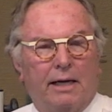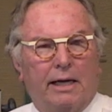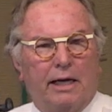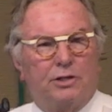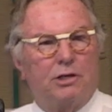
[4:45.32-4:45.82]

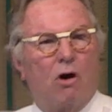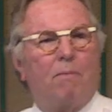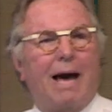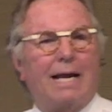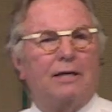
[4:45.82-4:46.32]
It's
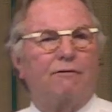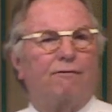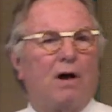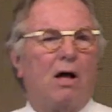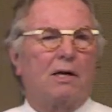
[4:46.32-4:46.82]
nobody's
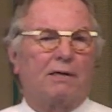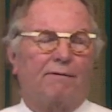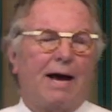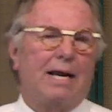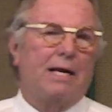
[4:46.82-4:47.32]
fault if
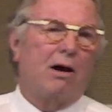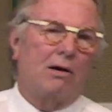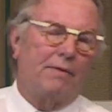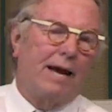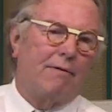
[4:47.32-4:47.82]
I'd have gone
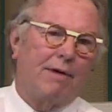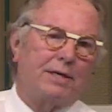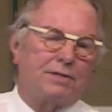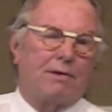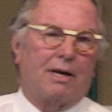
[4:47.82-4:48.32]
to that
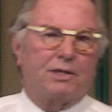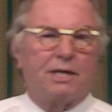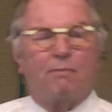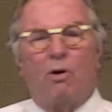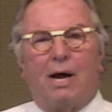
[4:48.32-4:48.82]
restaurant and
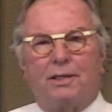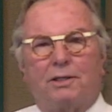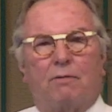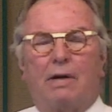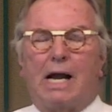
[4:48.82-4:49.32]
said, Boy, I
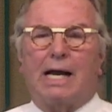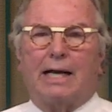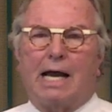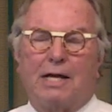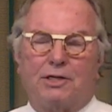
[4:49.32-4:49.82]
sure would like
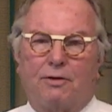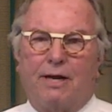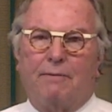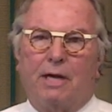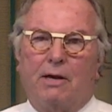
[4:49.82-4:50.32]
an ice
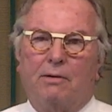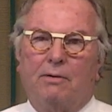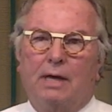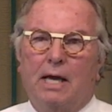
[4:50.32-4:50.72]
cream cone.